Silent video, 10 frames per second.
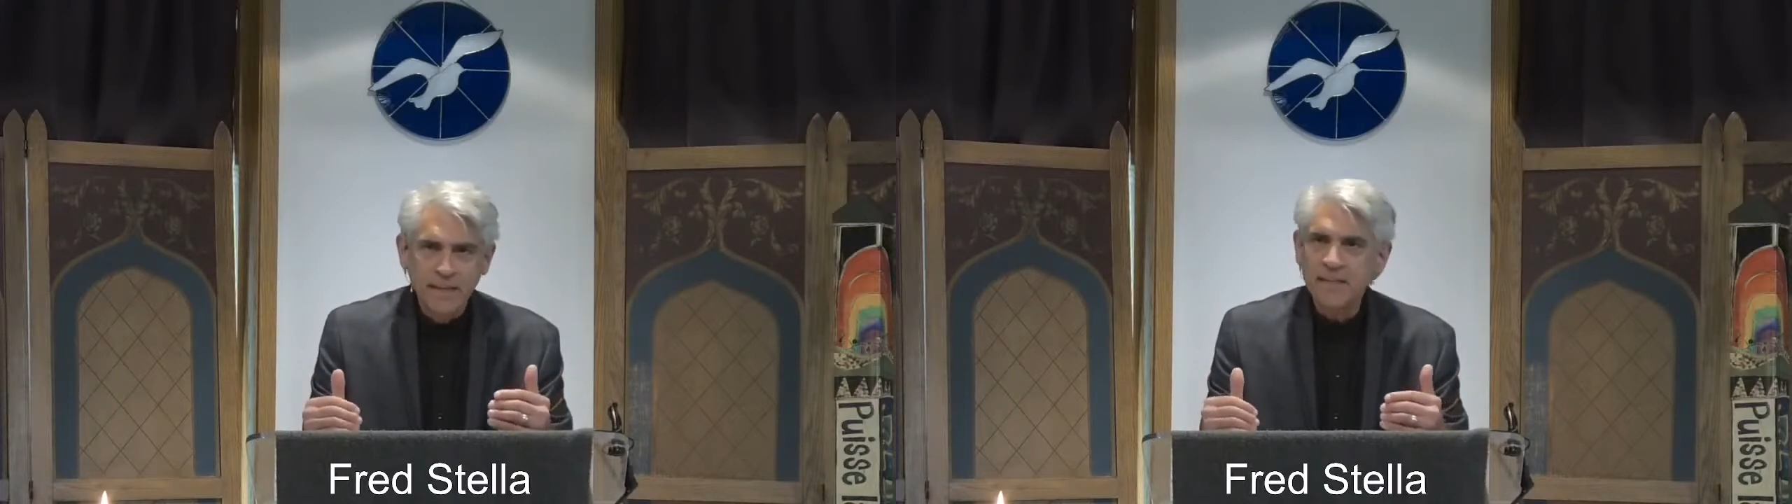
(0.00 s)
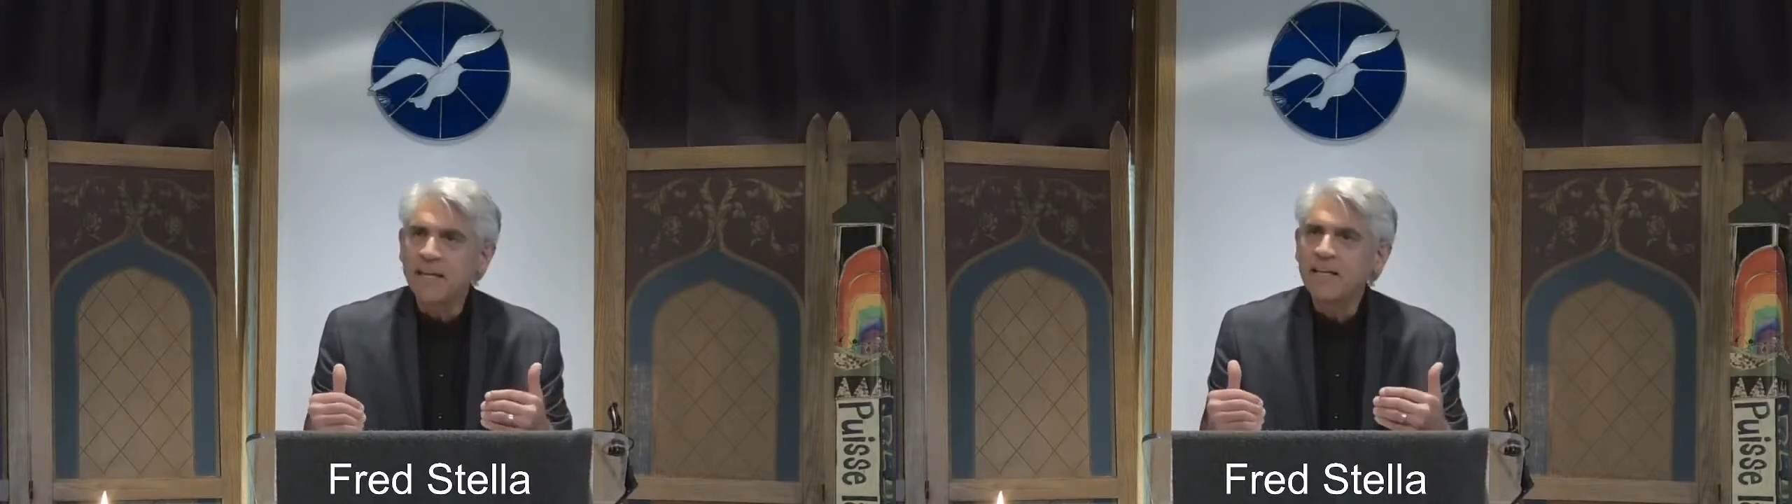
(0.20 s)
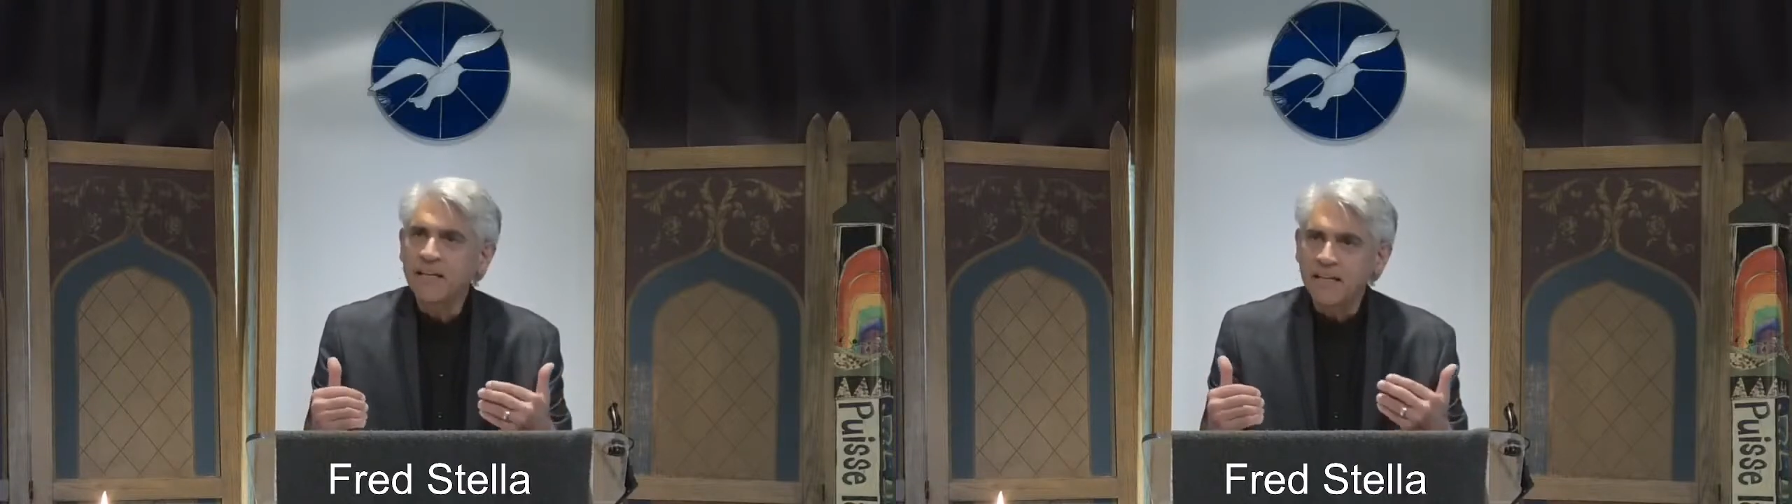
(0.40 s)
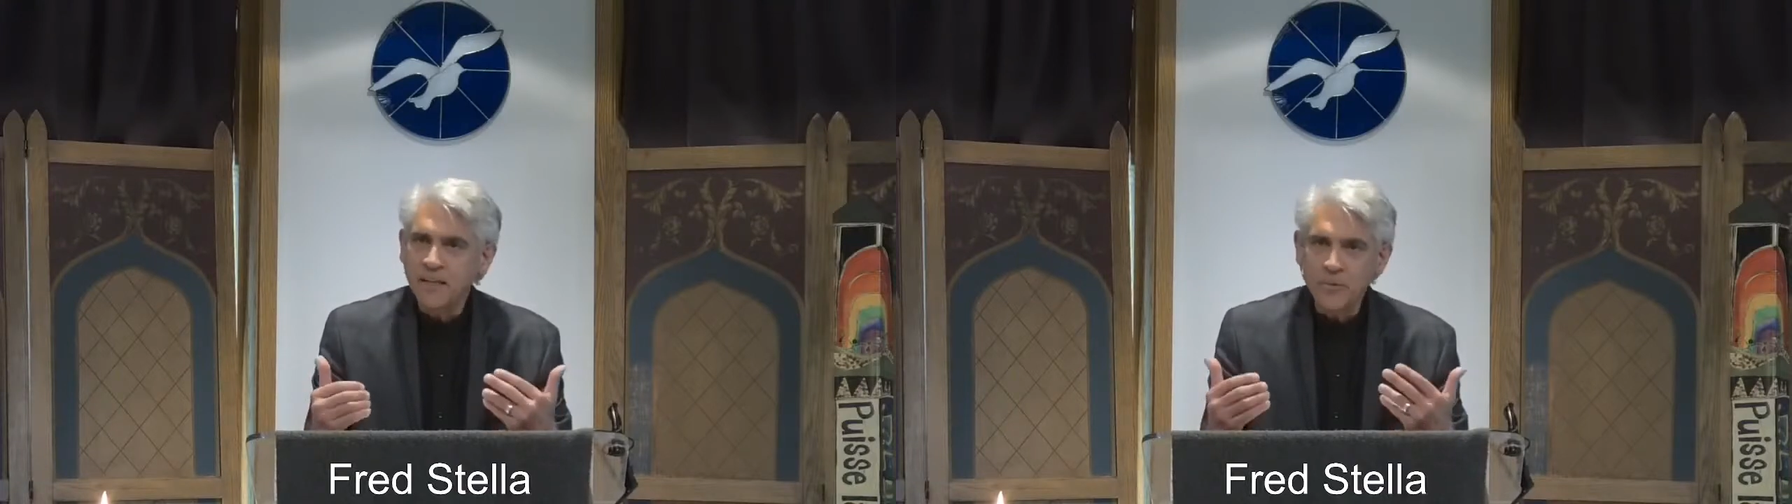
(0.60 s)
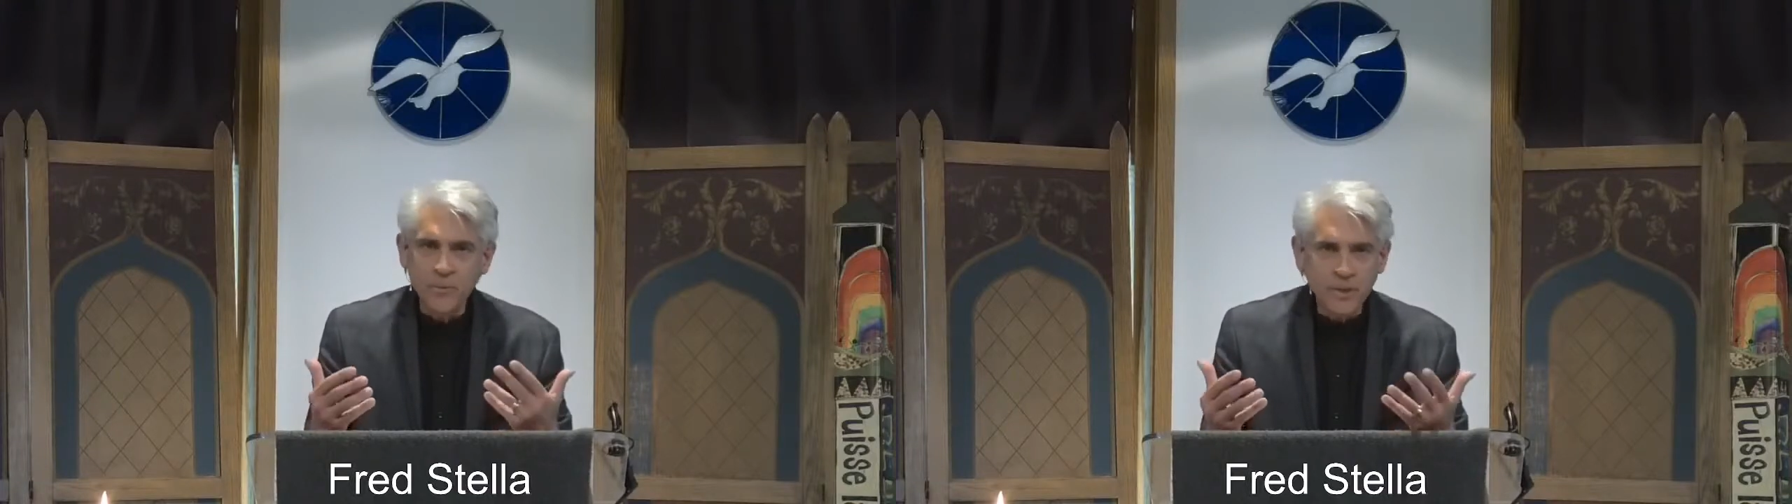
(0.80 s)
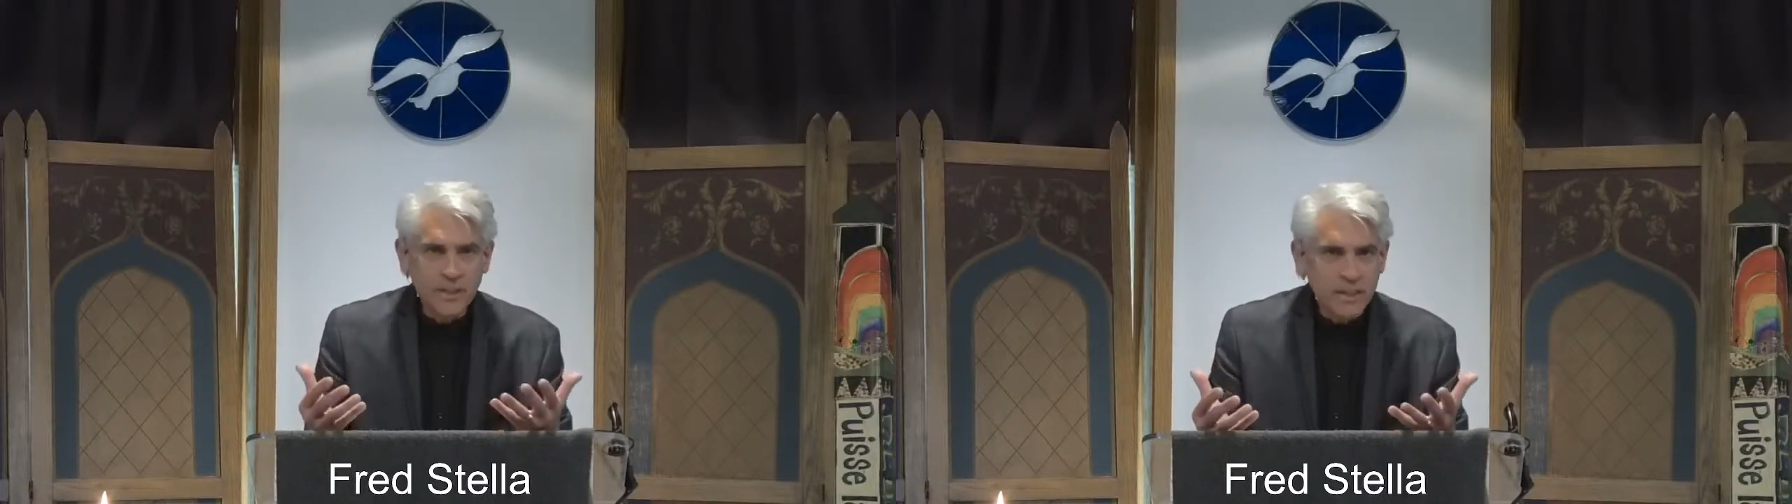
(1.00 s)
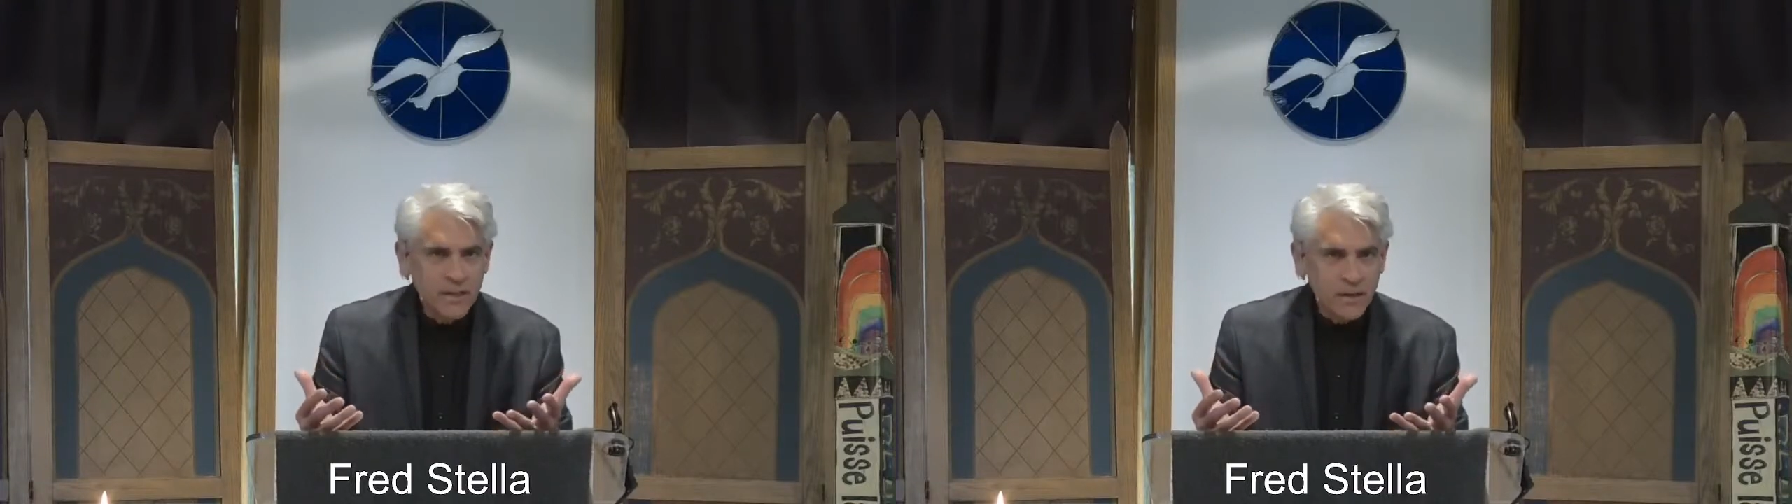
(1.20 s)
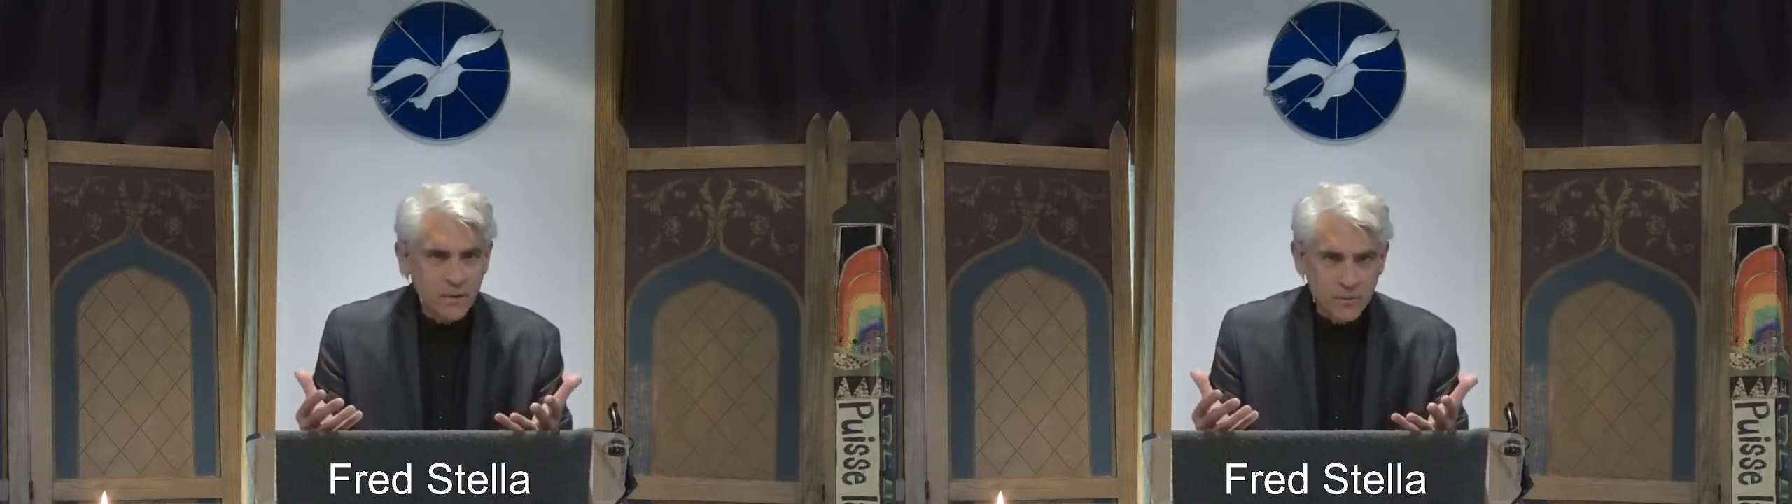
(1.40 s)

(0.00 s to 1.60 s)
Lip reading: And then he would